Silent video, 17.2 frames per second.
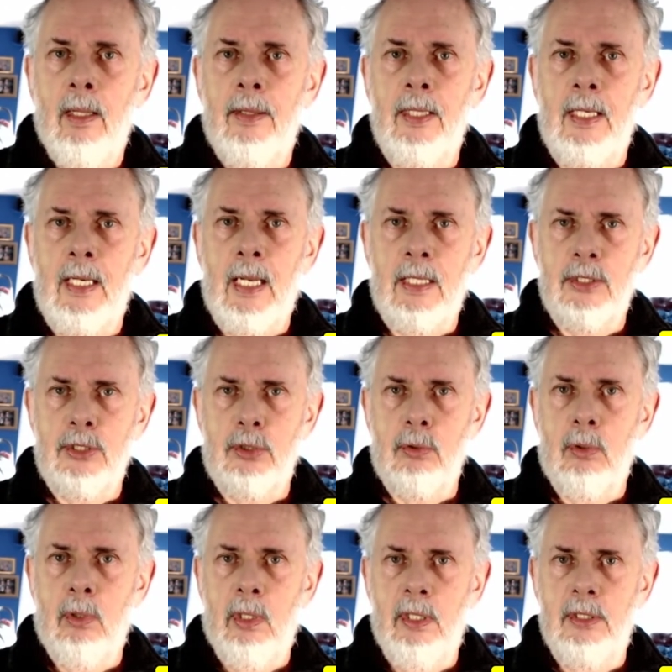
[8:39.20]
the
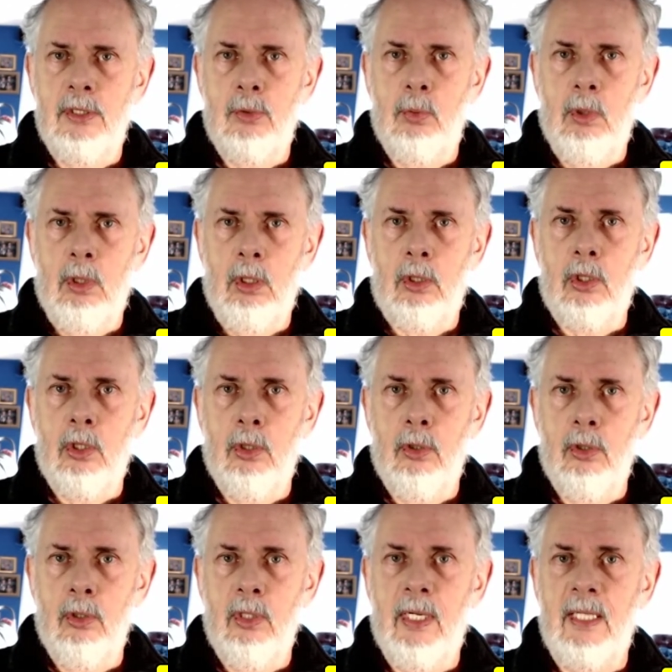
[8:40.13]
asteroids will
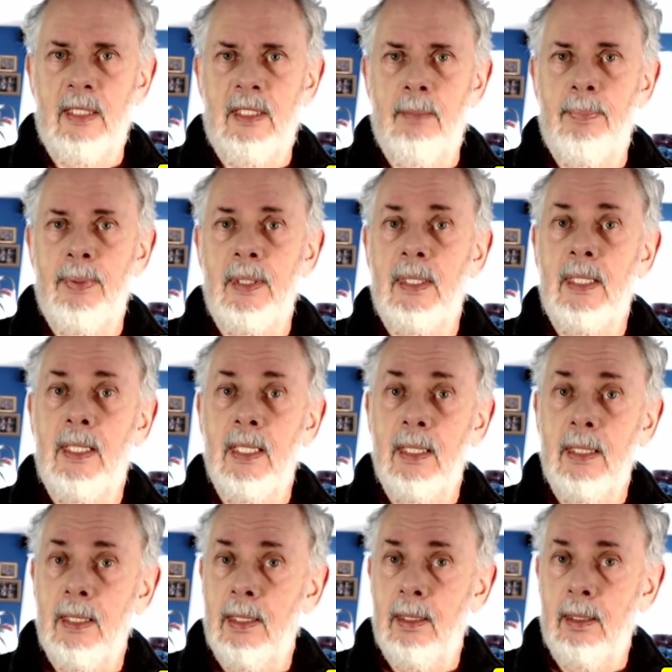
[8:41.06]
occur at the
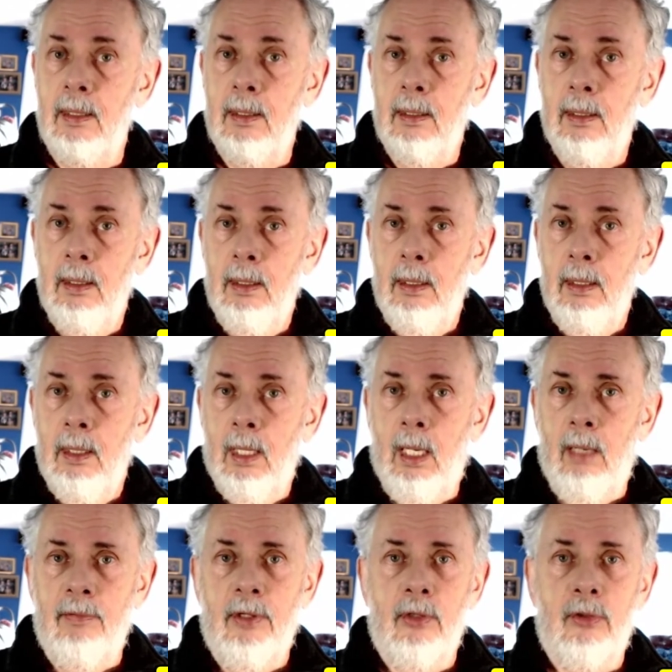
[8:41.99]
beginning
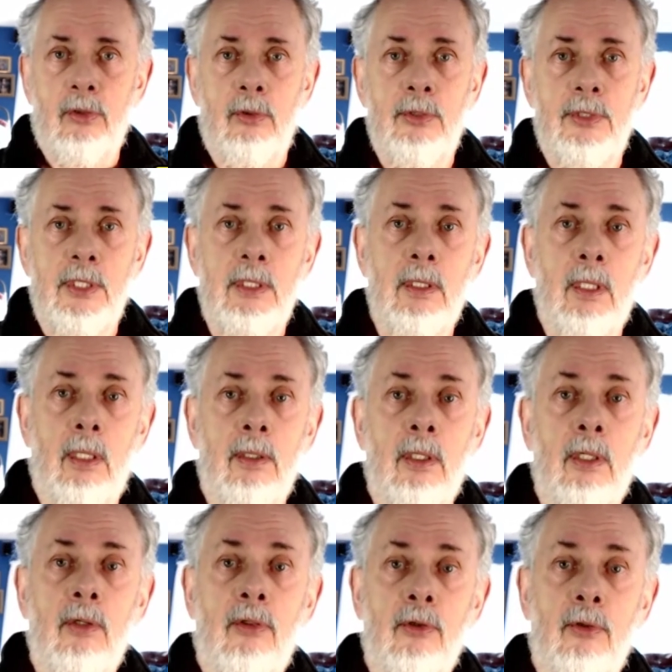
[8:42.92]
of the one thousand three
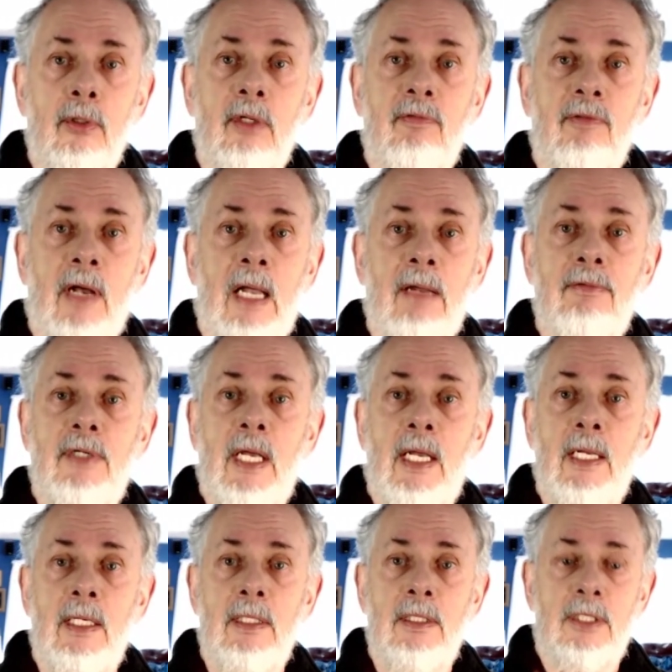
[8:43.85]
hundred thirty-five
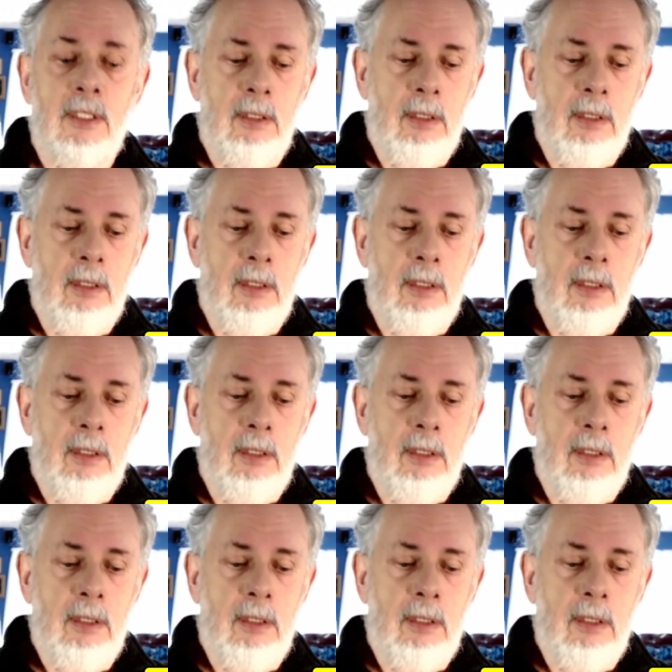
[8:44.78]
days.